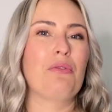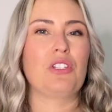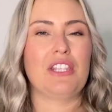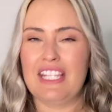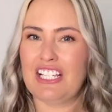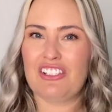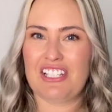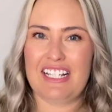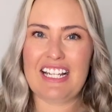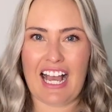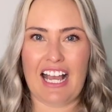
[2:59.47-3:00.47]
These
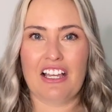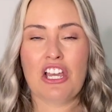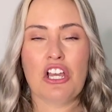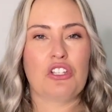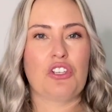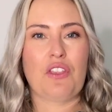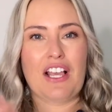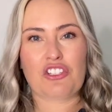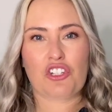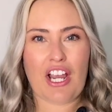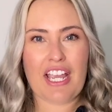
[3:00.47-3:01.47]
did not. So that's
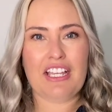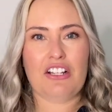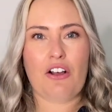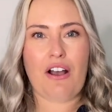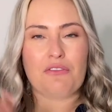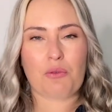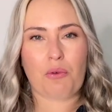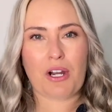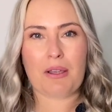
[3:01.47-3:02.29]
great. You don't have to worry